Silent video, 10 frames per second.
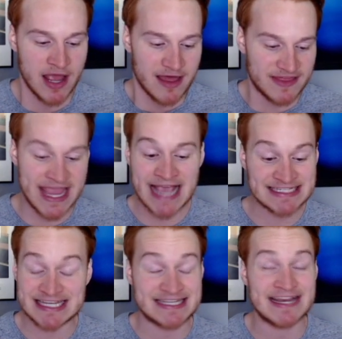The
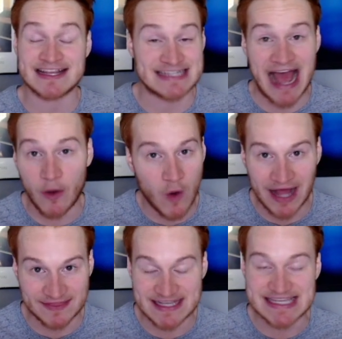ACC does not
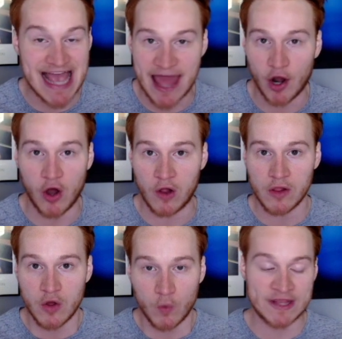want this at
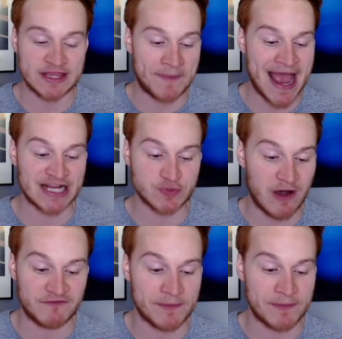all with the Pac-12.